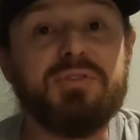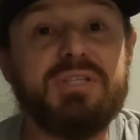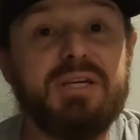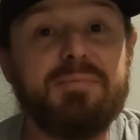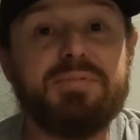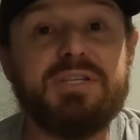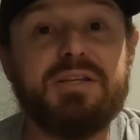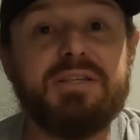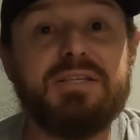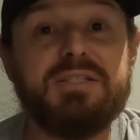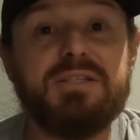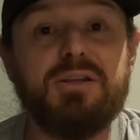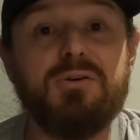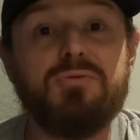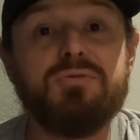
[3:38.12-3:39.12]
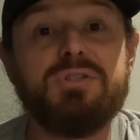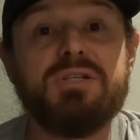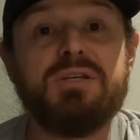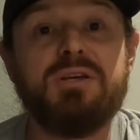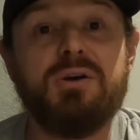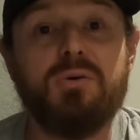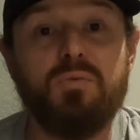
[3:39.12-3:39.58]
tips on these
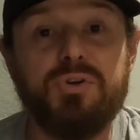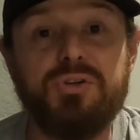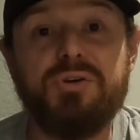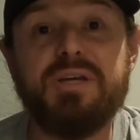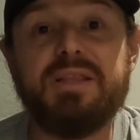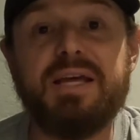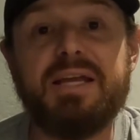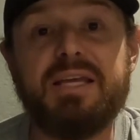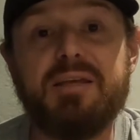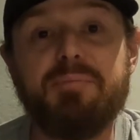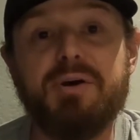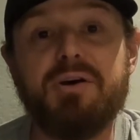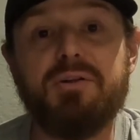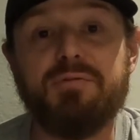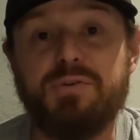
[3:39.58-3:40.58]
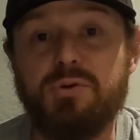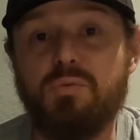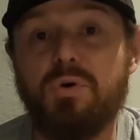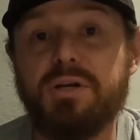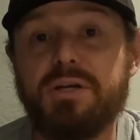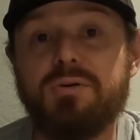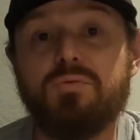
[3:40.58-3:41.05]
loads. When you get that email, if you
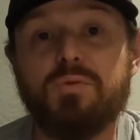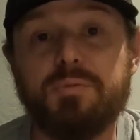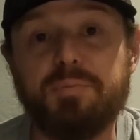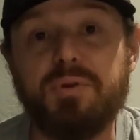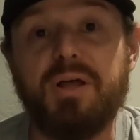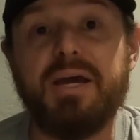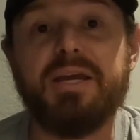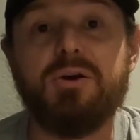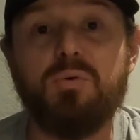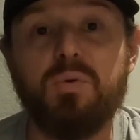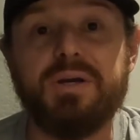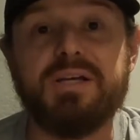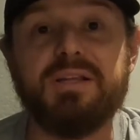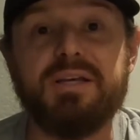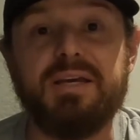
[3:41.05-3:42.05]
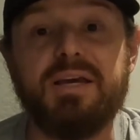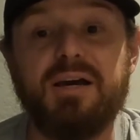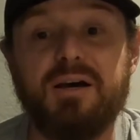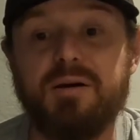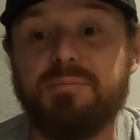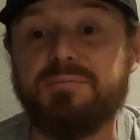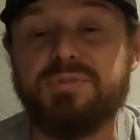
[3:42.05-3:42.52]
want it, reply quickly.
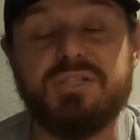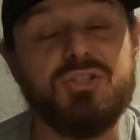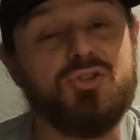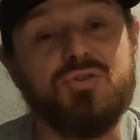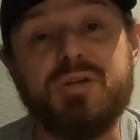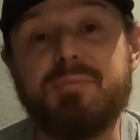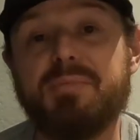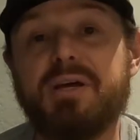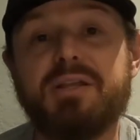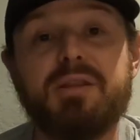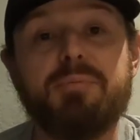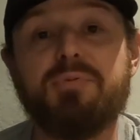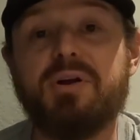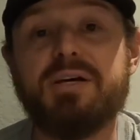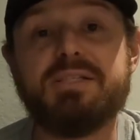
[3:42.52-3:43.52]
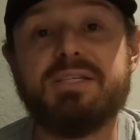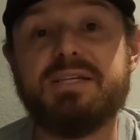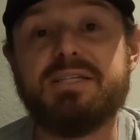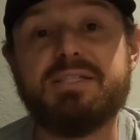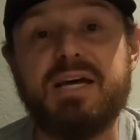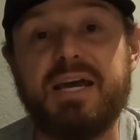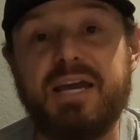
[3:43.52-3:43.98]
To streamline the
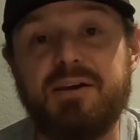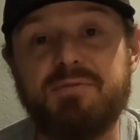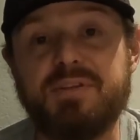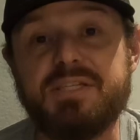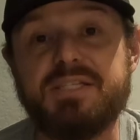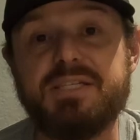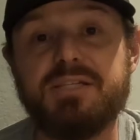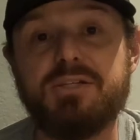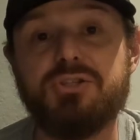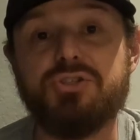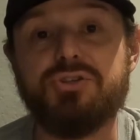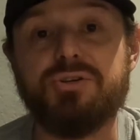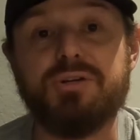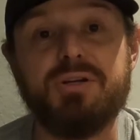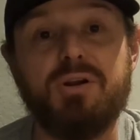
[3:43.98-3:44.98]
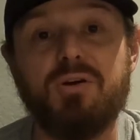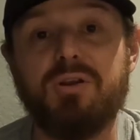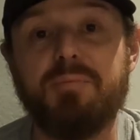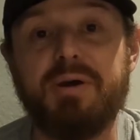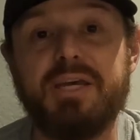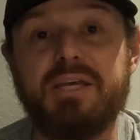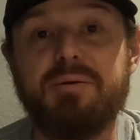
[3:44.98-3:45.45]
process, I have the signature in all
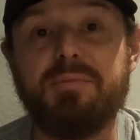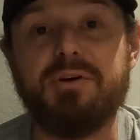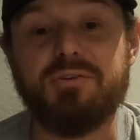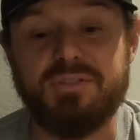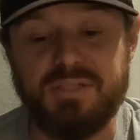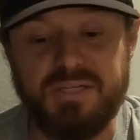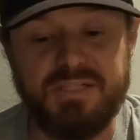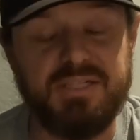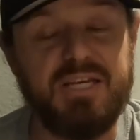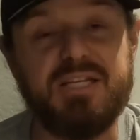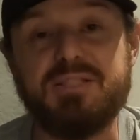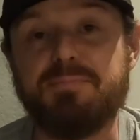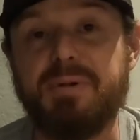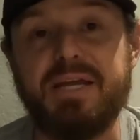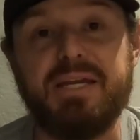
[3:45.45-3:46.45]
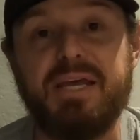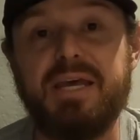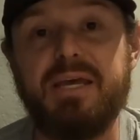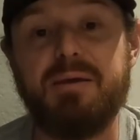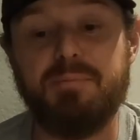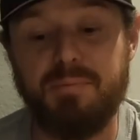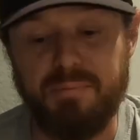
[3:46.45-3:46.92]
of my emails. It contains my
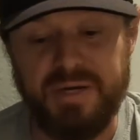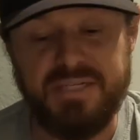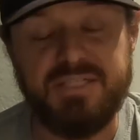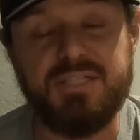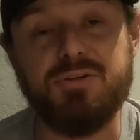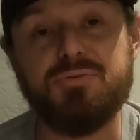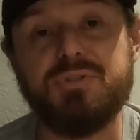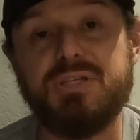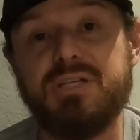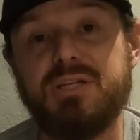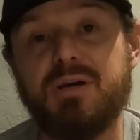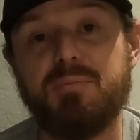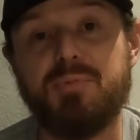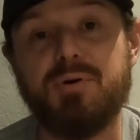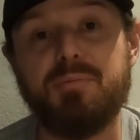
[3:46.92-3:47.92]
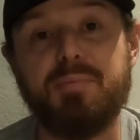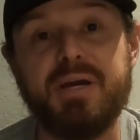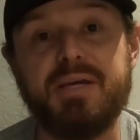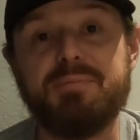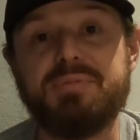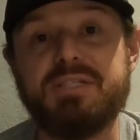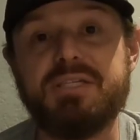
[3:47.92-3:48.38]
name, my DOT number, my
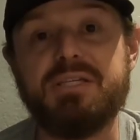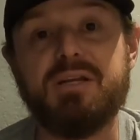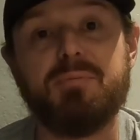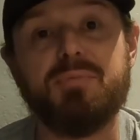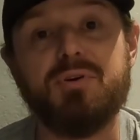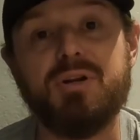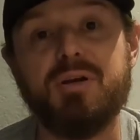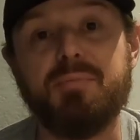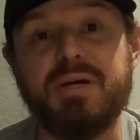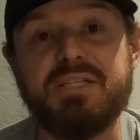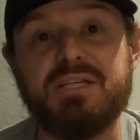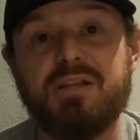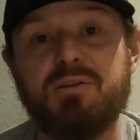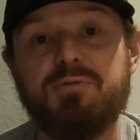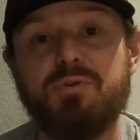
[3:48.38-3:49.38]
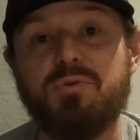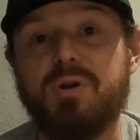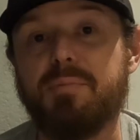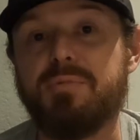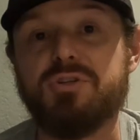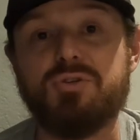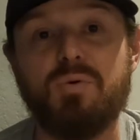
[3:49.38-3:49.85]
MC number, and my telephone
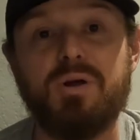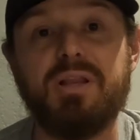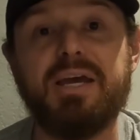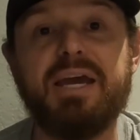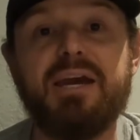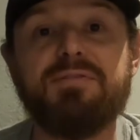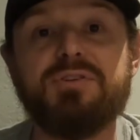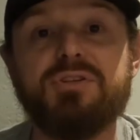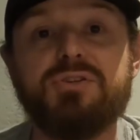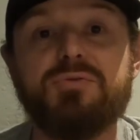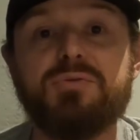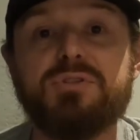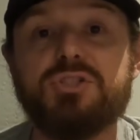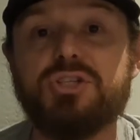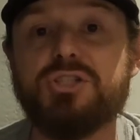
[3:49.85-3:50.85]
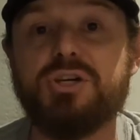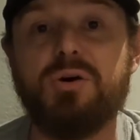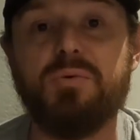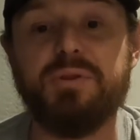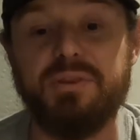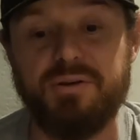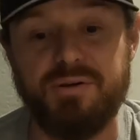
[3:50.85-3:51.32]
number. So all I have to do is just
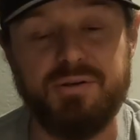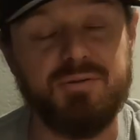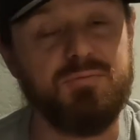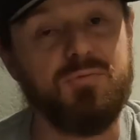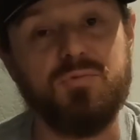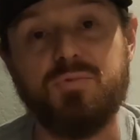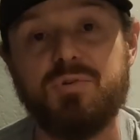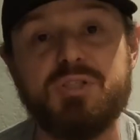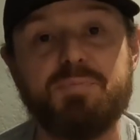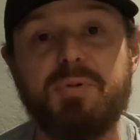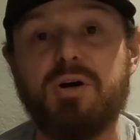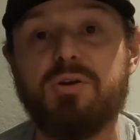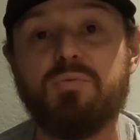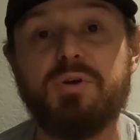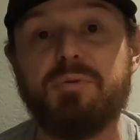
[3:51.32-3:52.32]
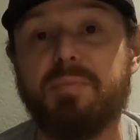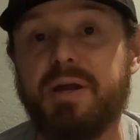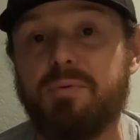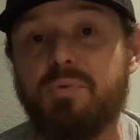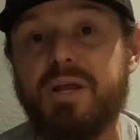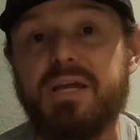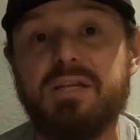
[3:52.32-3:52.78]
go in there and respond with my
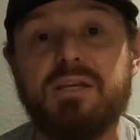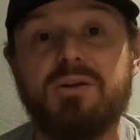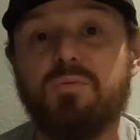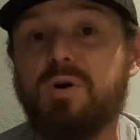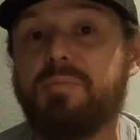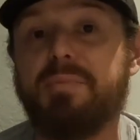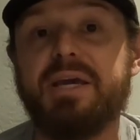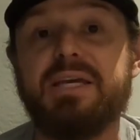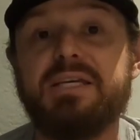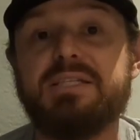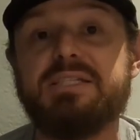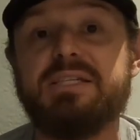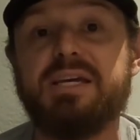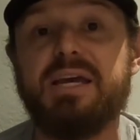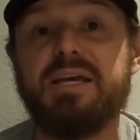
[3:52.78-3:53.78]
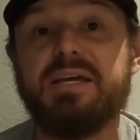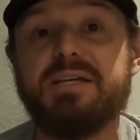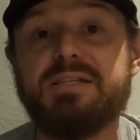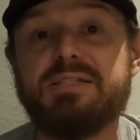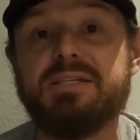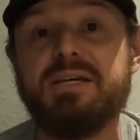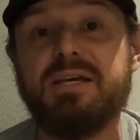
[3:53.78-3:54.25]
rate and what my ETA
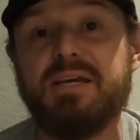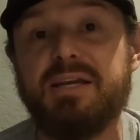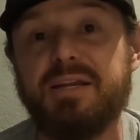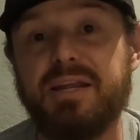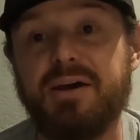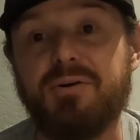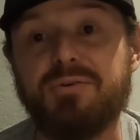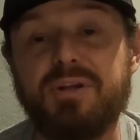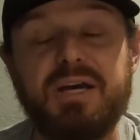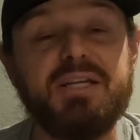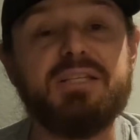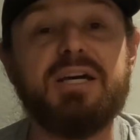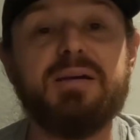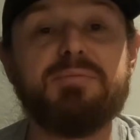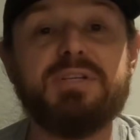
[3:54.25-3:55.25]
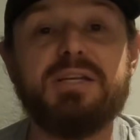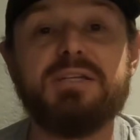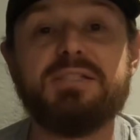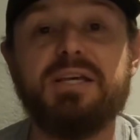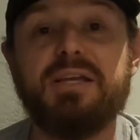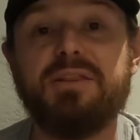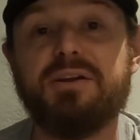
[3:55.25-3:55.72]
is. Now, 9 times out
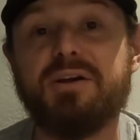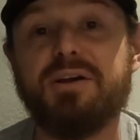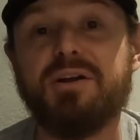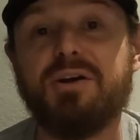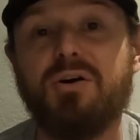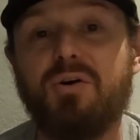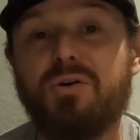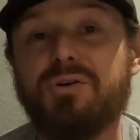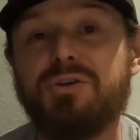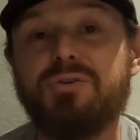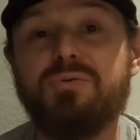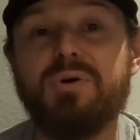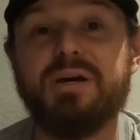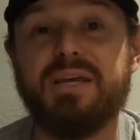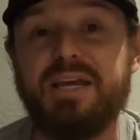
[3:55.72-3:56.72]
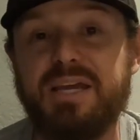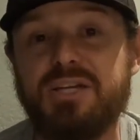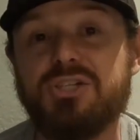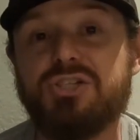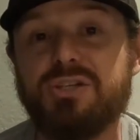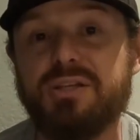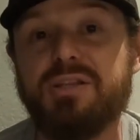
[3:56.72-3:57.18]
of 10, they're going to call you.
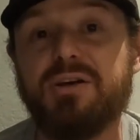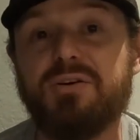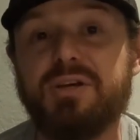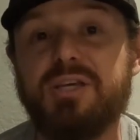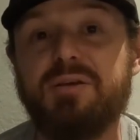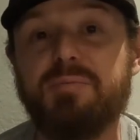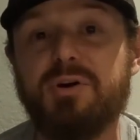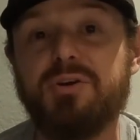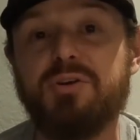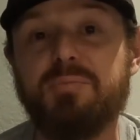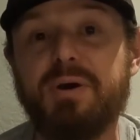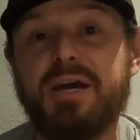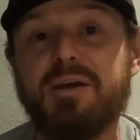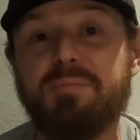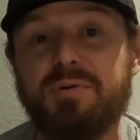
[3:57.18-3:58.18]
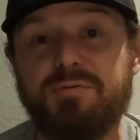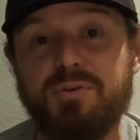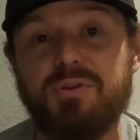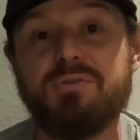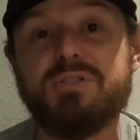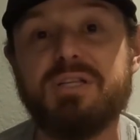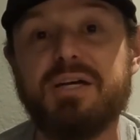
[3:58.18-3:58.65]
Occasionally, they'll email you back. But for
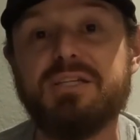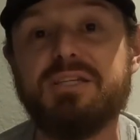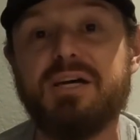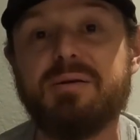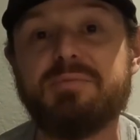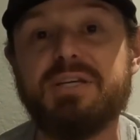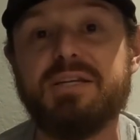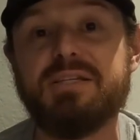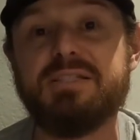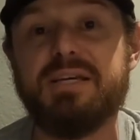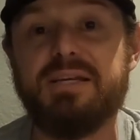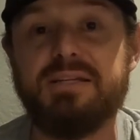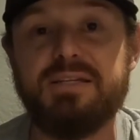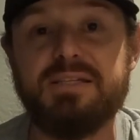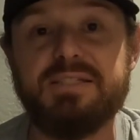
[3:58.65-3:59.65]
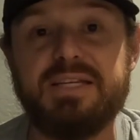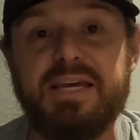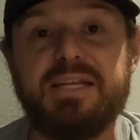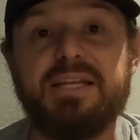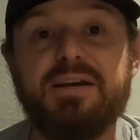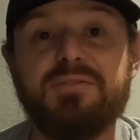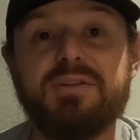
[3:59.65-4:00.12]
those 9 times out of 10, take down